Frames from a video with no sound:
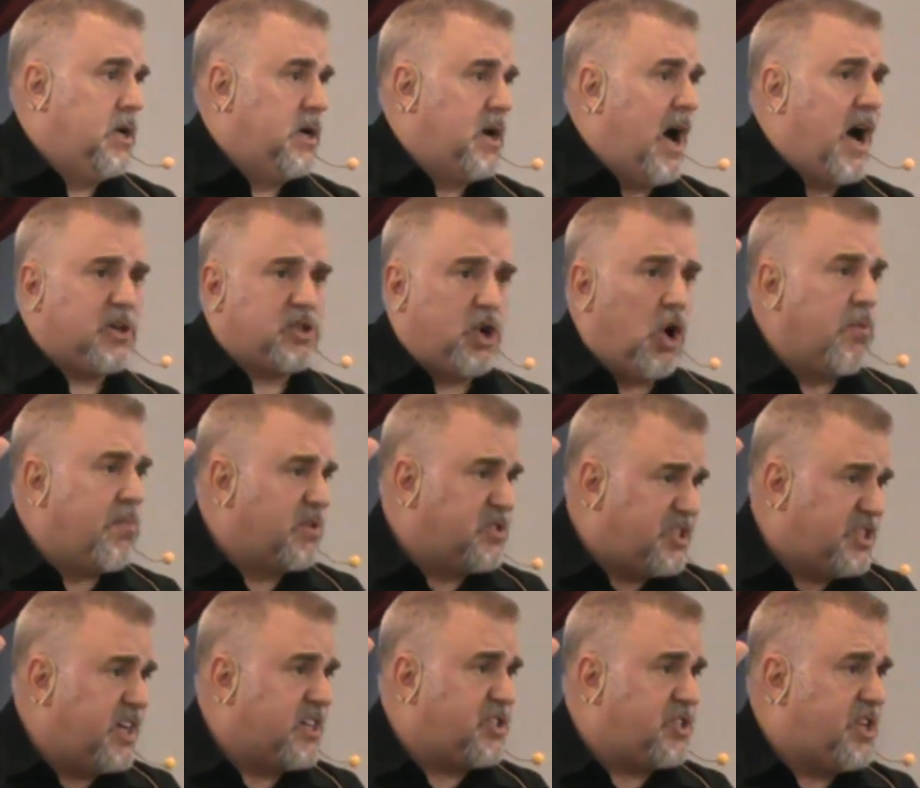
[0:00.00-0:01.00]
October
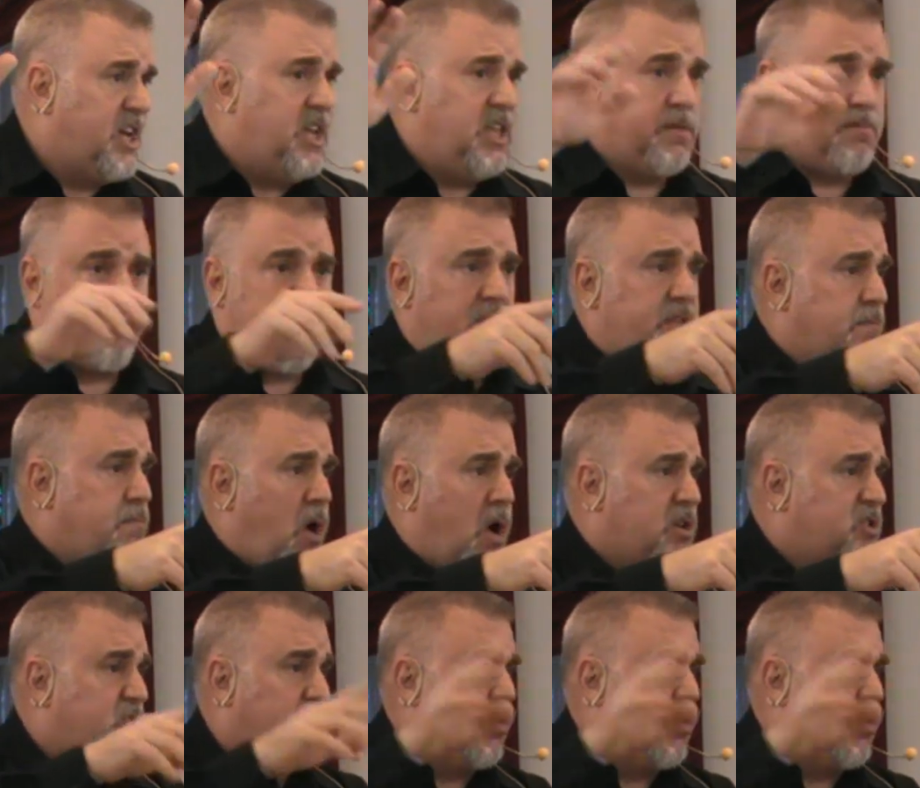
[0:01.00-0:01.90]
16th, Brother Mark's